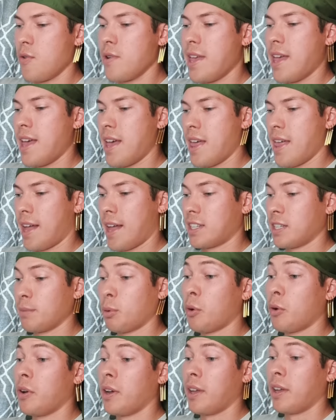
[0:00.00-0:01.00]
Oh yeah,
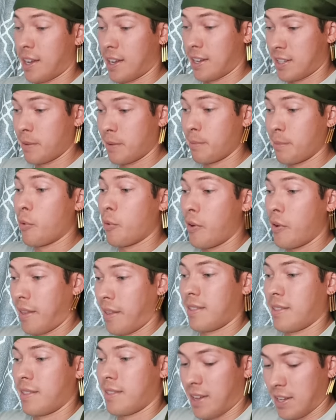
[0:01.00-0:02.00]
that's a point, that's a
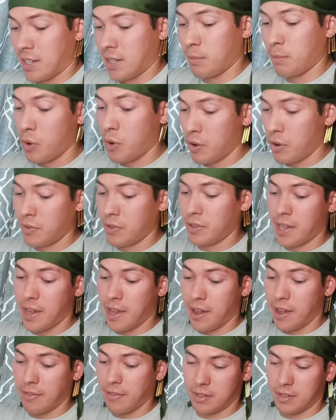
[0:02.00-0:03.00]
point. That's a point
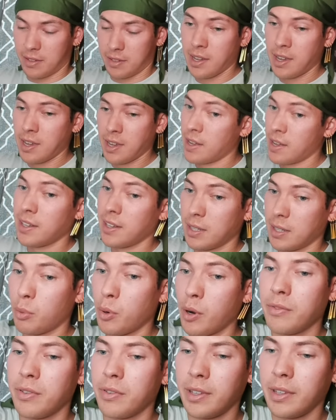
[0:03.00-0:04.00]
for left.
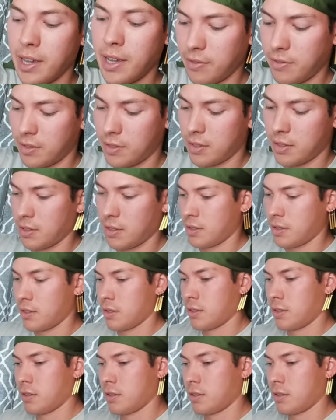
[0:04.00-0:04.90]
That's a point for left.